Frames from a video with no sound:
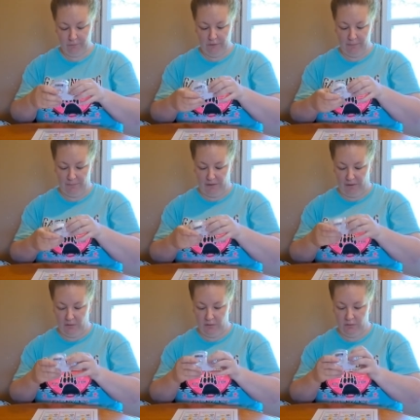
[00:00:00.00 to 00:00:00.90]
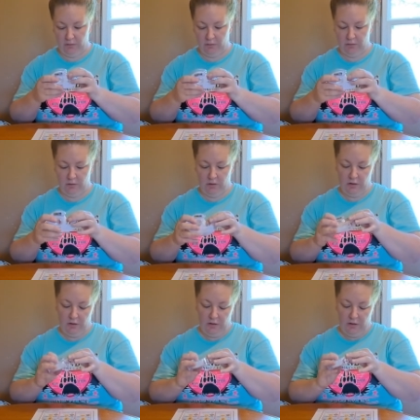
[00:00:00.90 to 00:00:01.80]
But
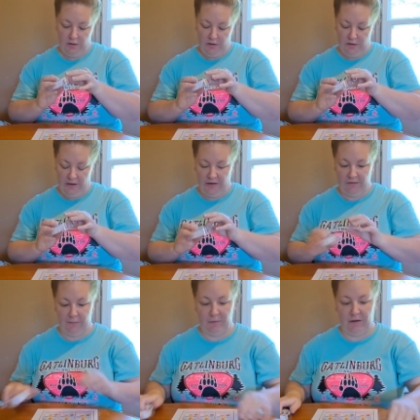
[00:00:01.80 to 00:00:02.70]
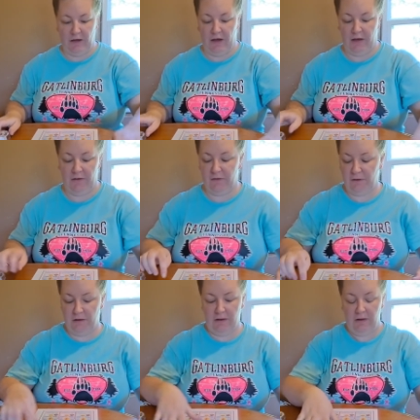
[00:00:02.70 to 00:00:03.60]
it's because
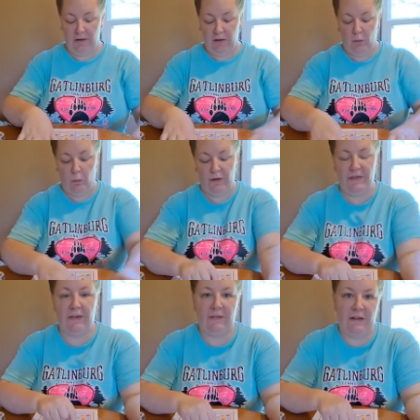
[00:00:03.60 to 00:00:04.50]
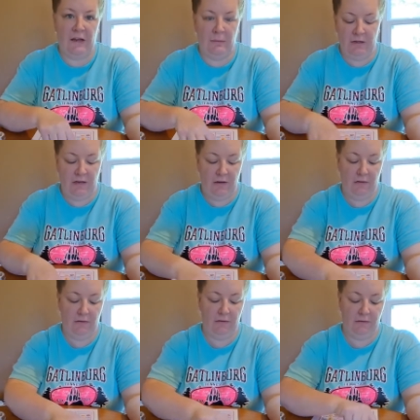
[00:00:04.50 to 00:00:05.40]
with this laminate
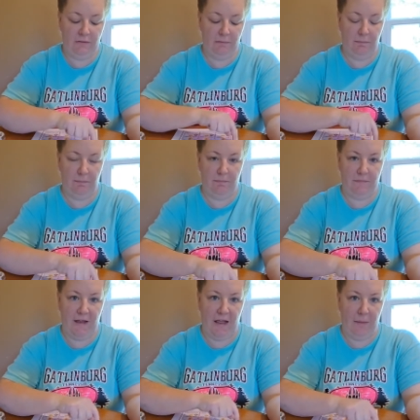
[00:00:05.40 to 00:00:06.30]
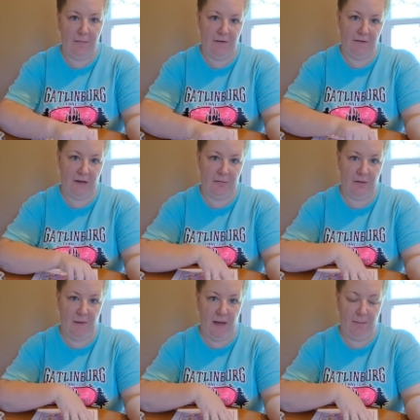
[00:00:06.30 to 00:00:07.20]
tape, this laminate
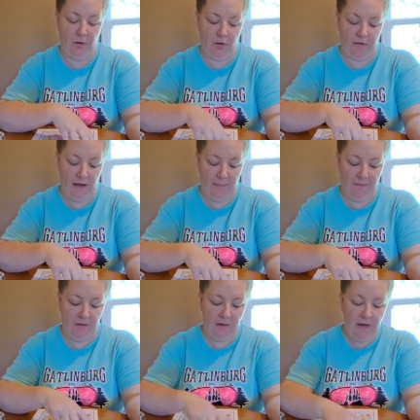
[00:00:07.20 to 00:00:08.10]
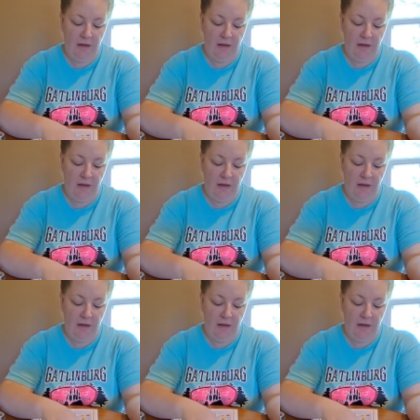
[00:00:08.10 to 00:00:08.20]
paper on top of it,